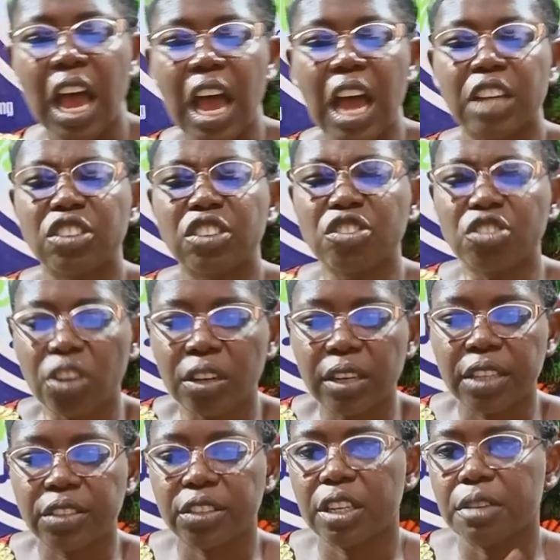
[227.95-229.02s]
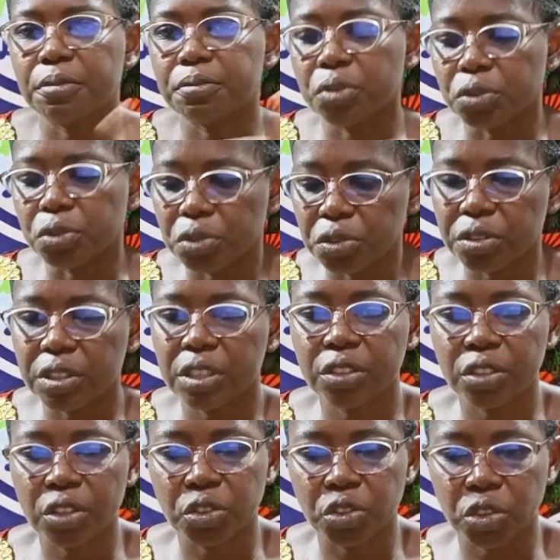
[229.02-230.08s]
and knowledge in producing
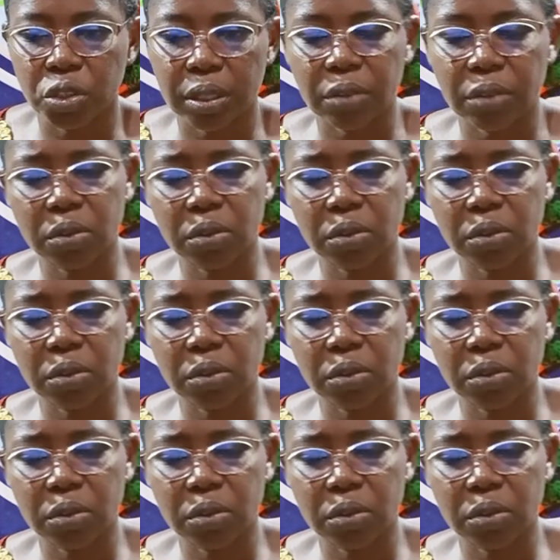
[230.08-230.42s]
the journal.